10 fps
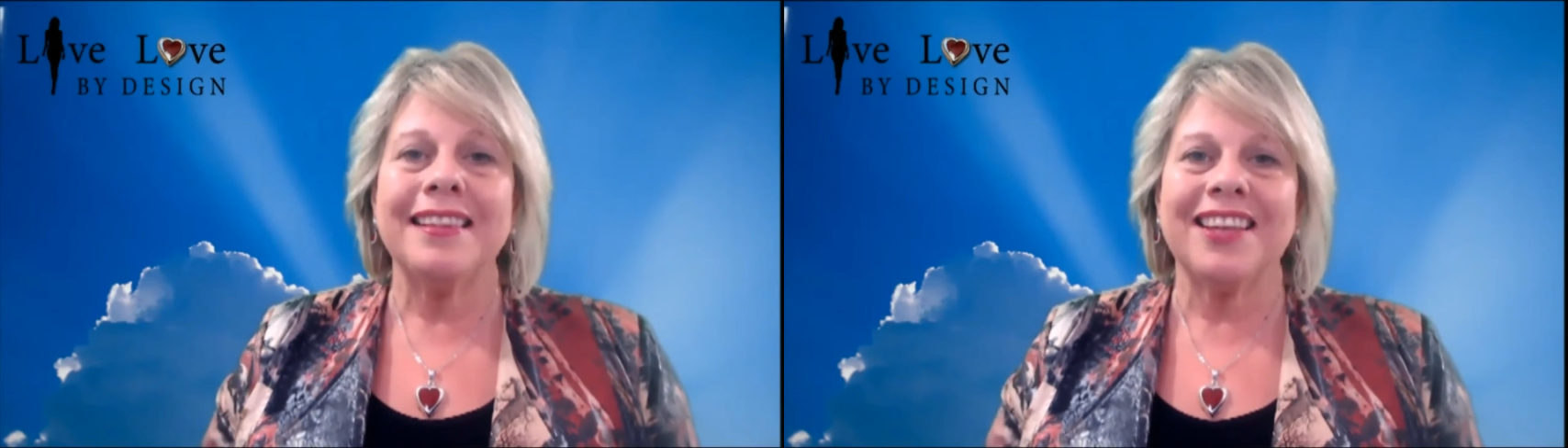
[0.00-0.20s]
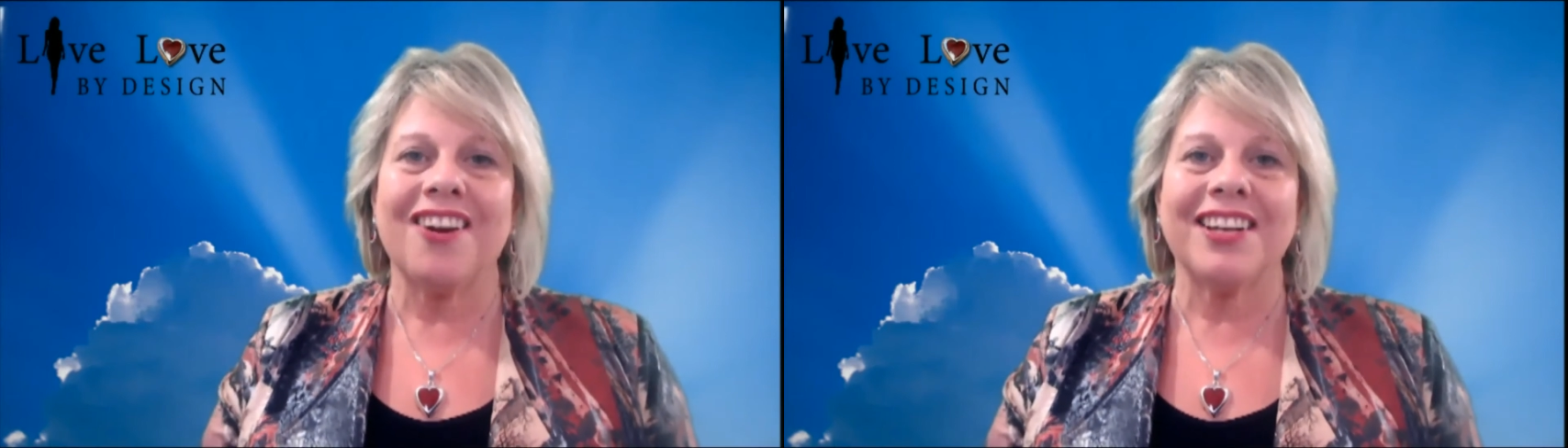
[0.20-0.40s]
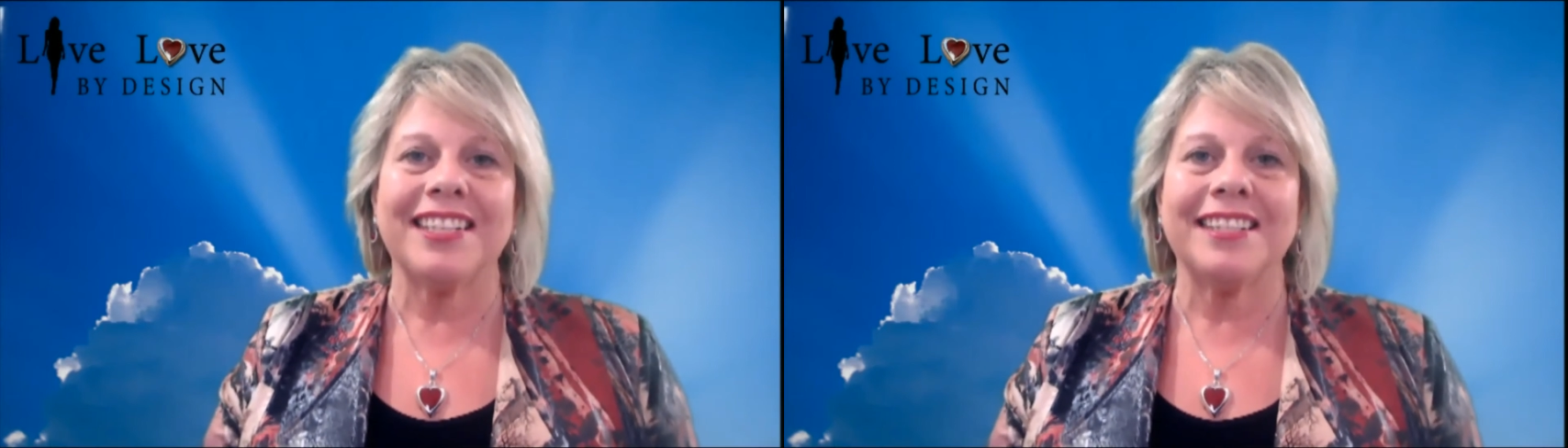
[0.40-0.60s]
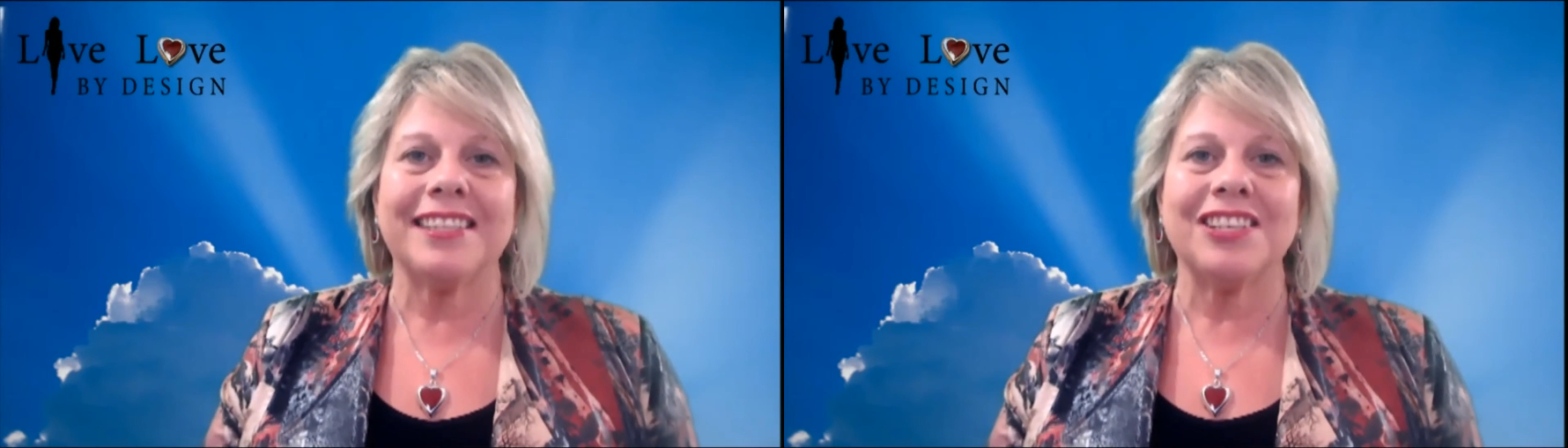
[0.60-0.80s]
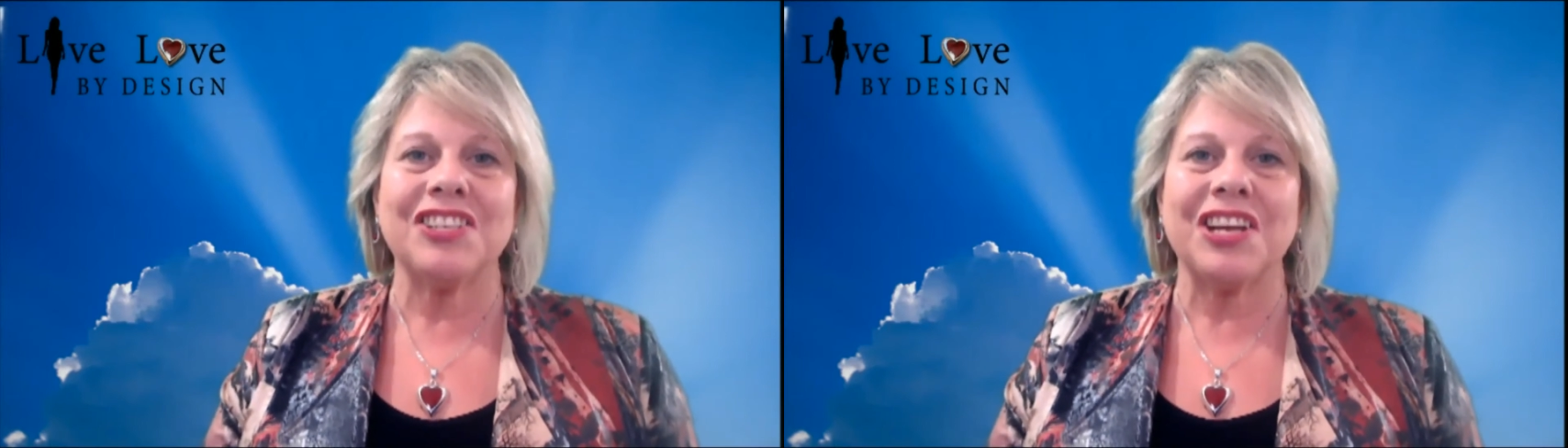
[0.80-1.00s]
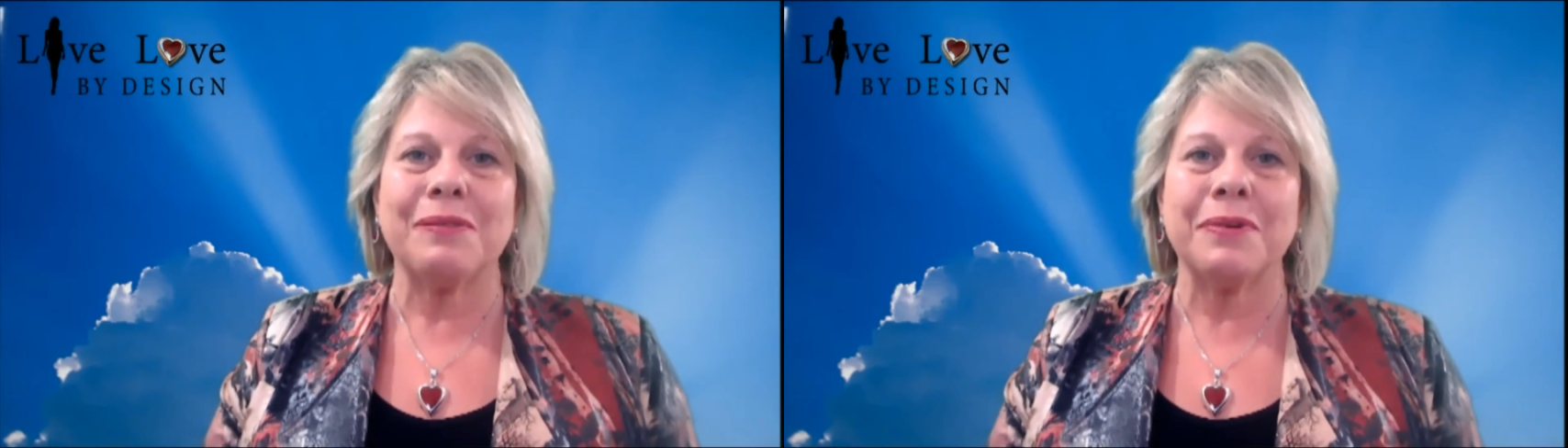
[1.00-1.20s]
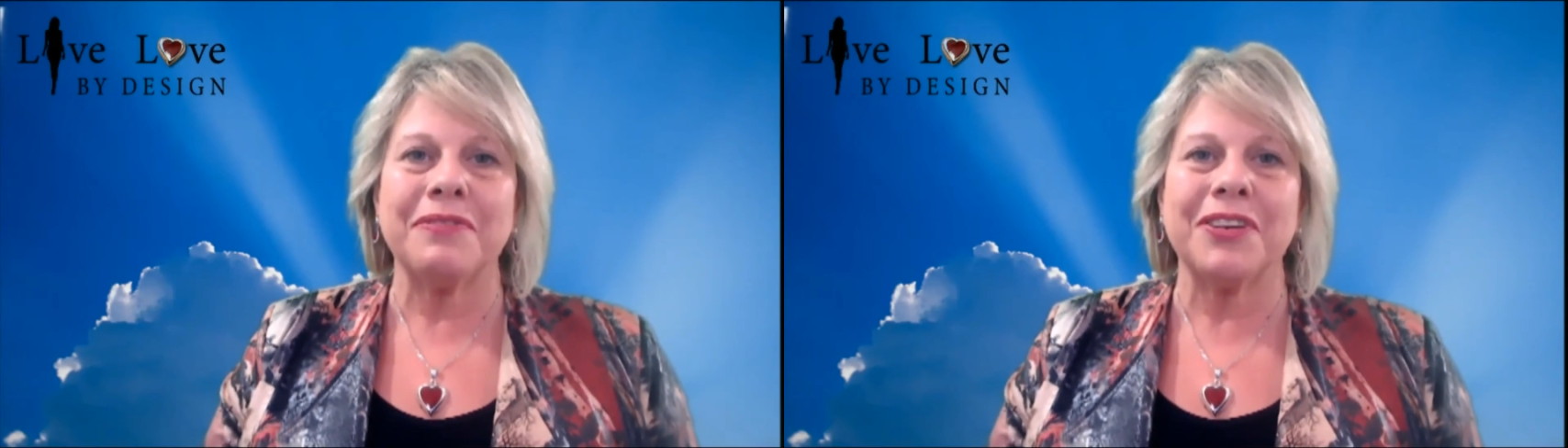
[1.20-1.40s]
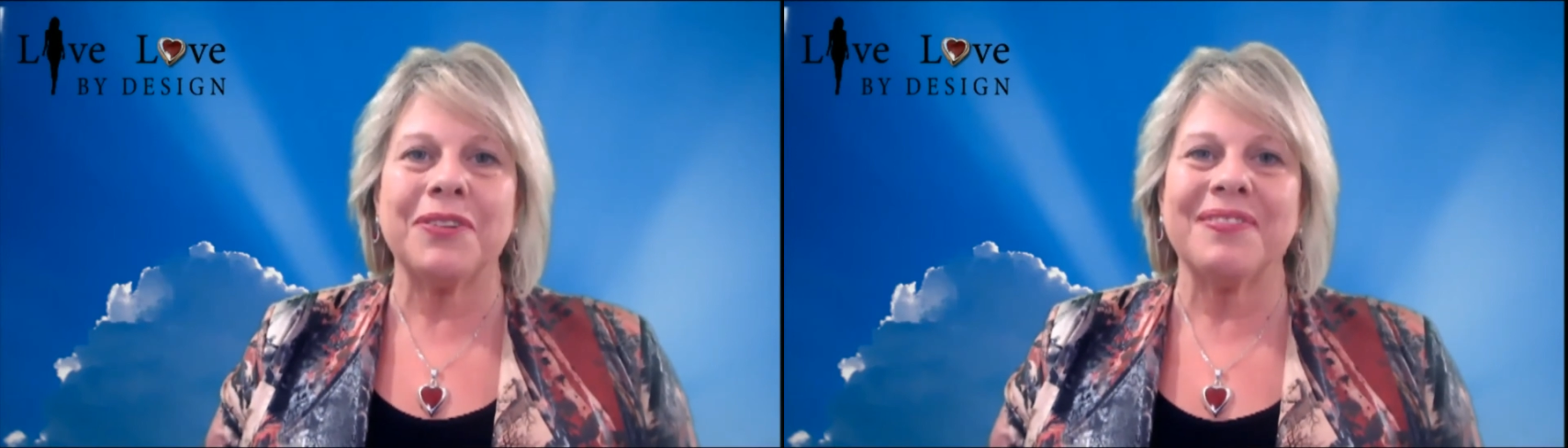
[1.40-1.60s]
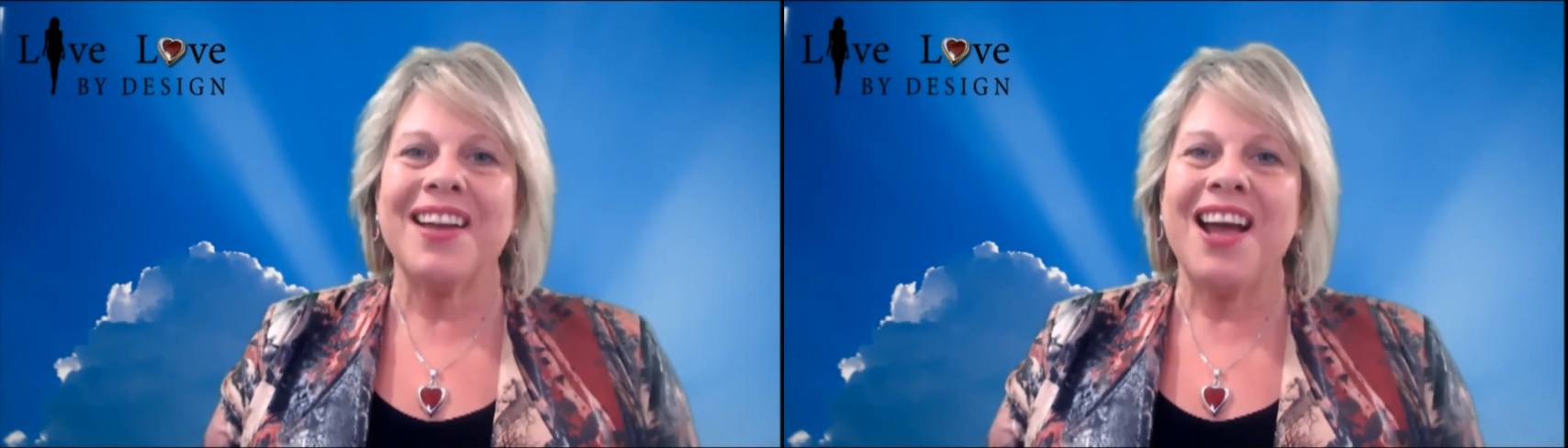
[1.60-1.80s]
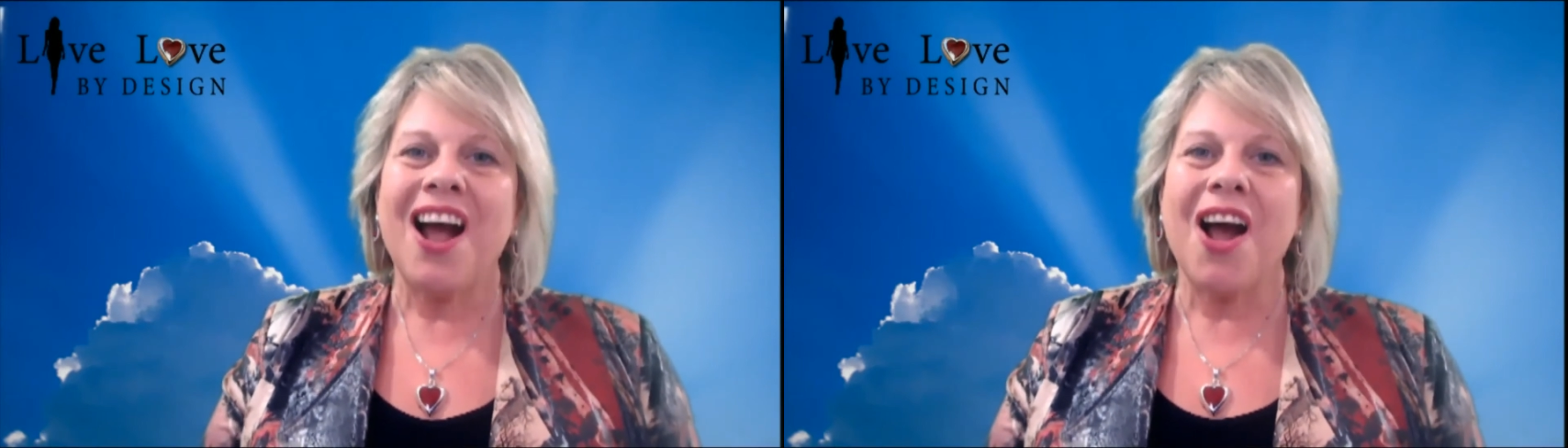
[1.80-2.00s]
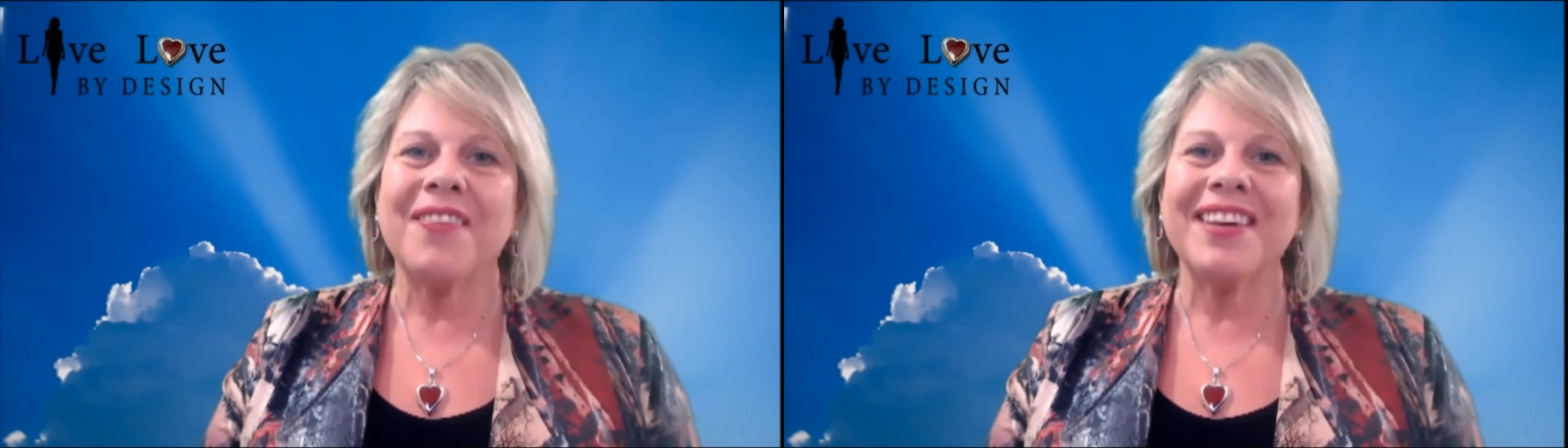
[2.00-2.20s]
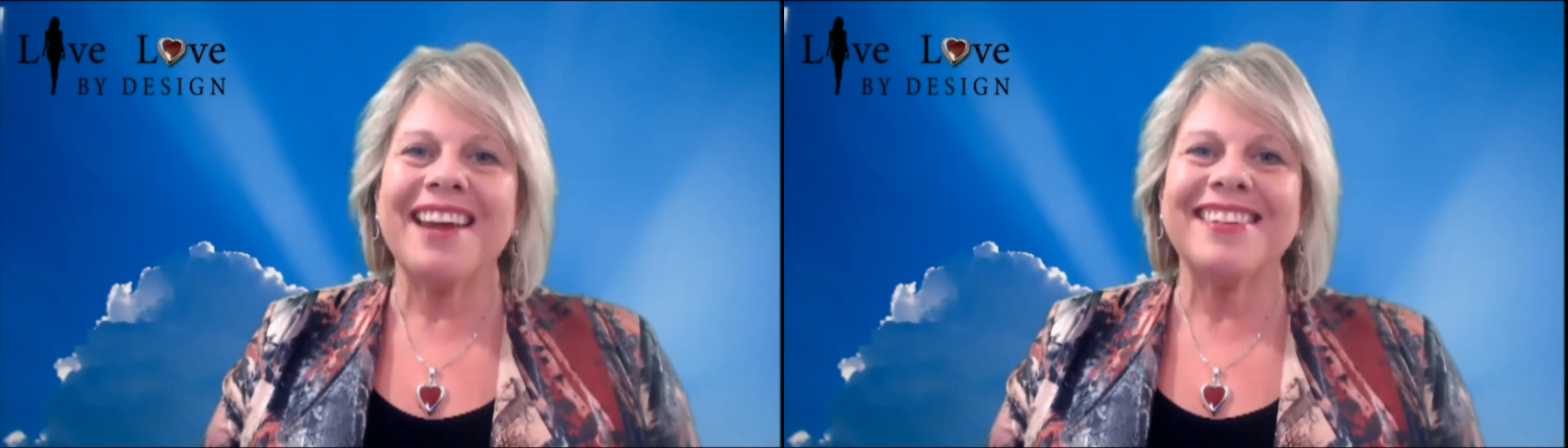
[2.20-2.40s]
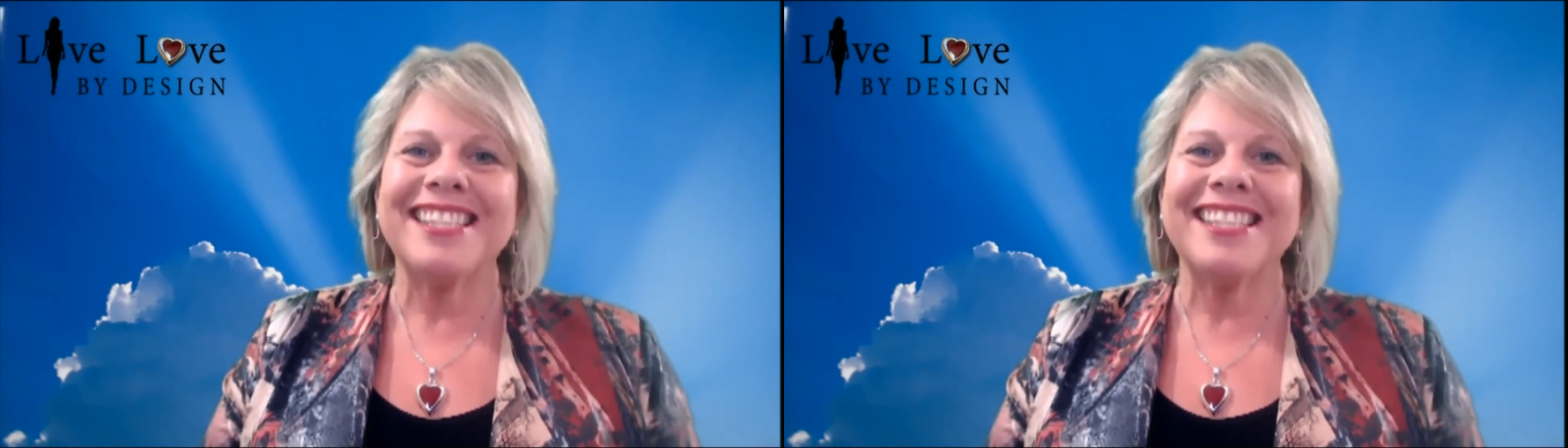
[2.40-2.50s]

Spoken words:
the ideas they're sharing with you? I'm Karen